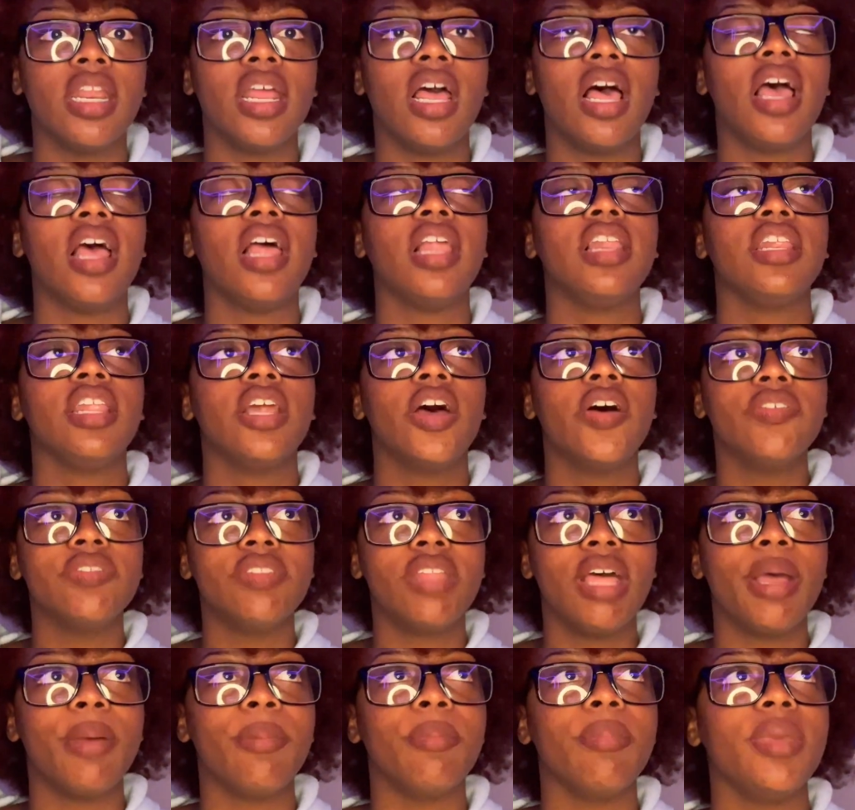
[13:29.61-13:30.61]
I loved
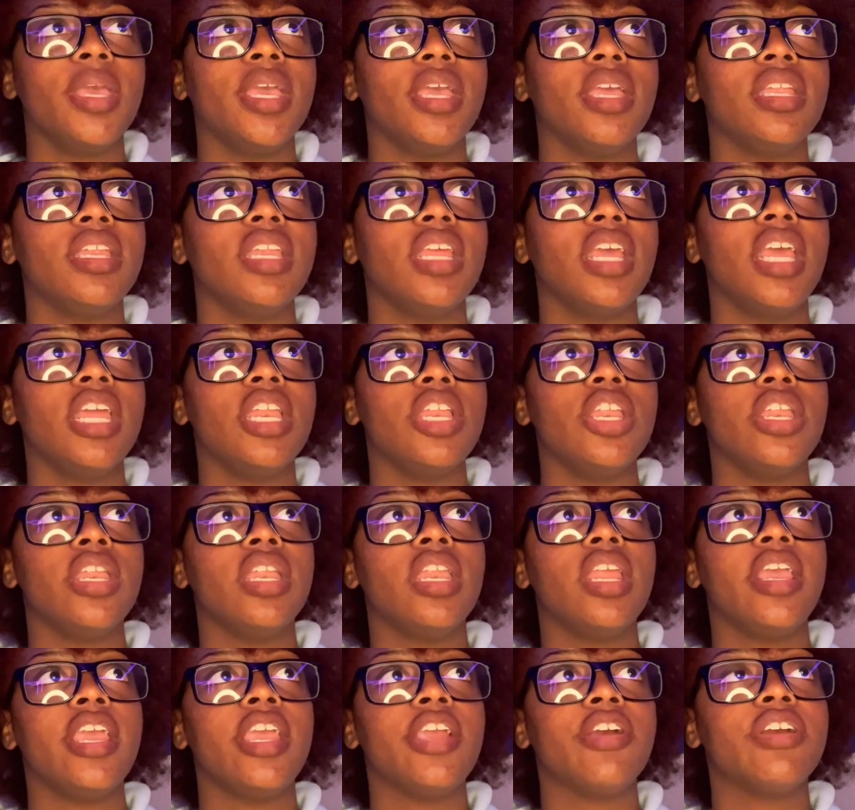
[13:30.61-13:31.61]
that man, and
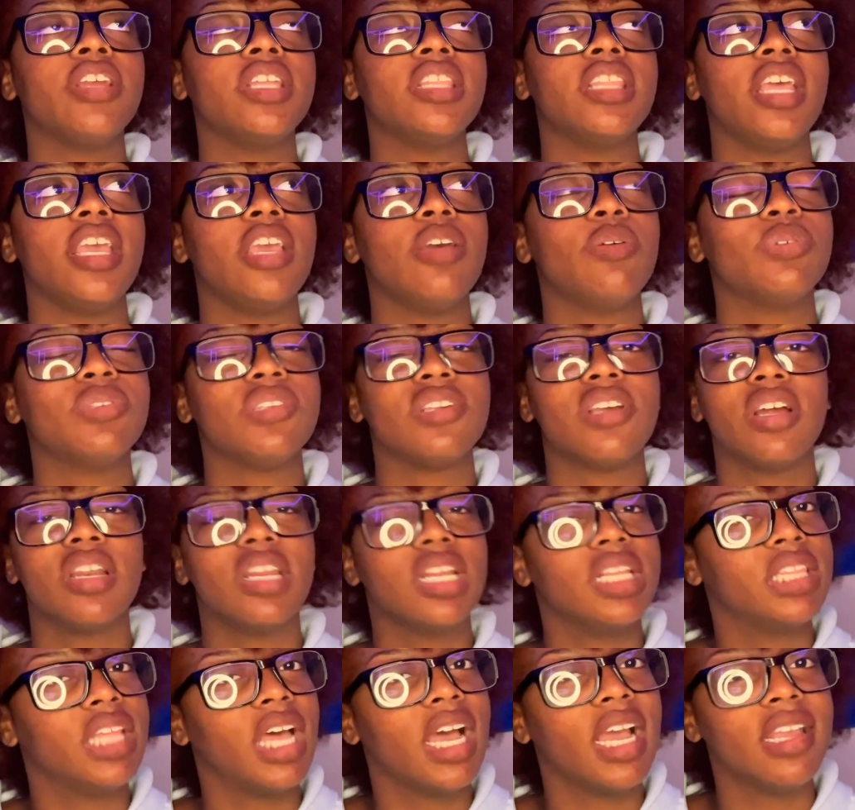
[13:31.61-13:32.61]
hearing that he was gonna
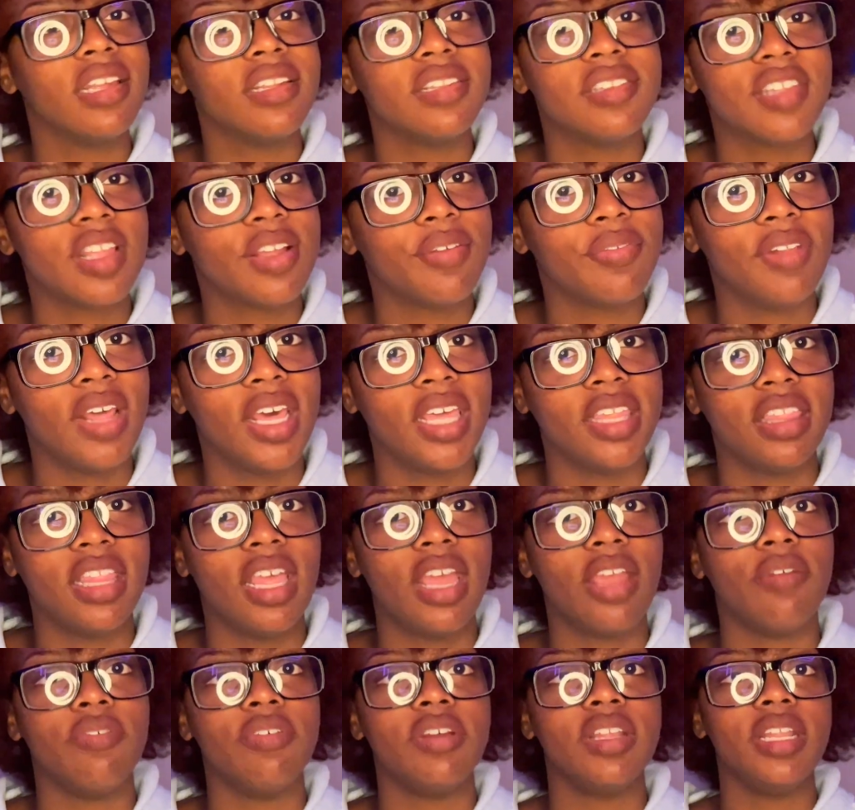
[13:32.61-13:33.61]
die and stuff like
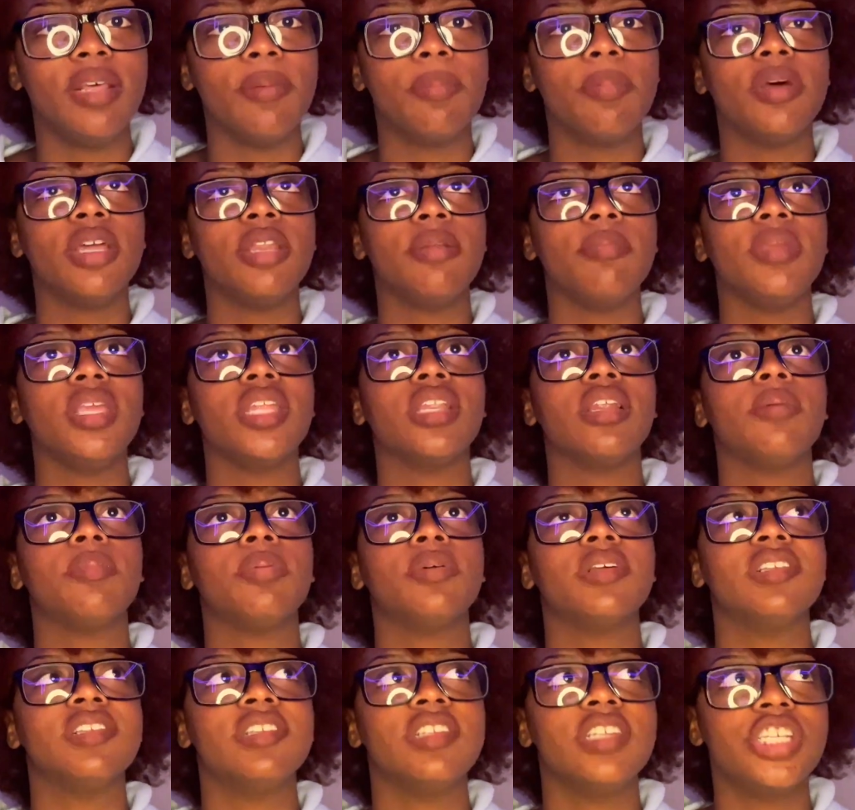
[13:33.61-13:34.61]
that really put me in a
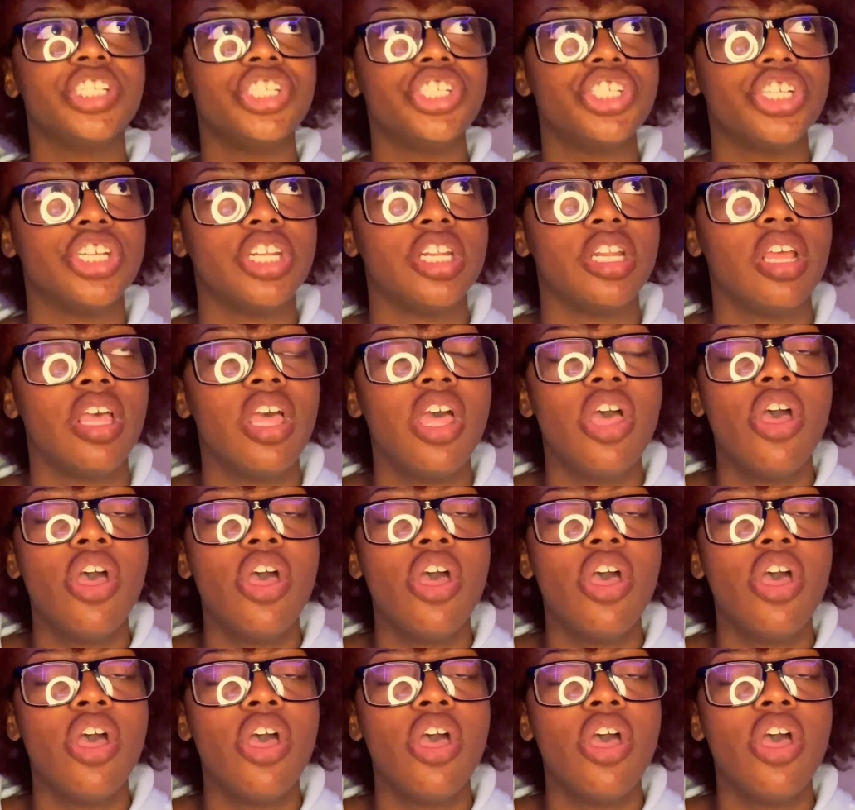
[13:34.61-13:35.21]
position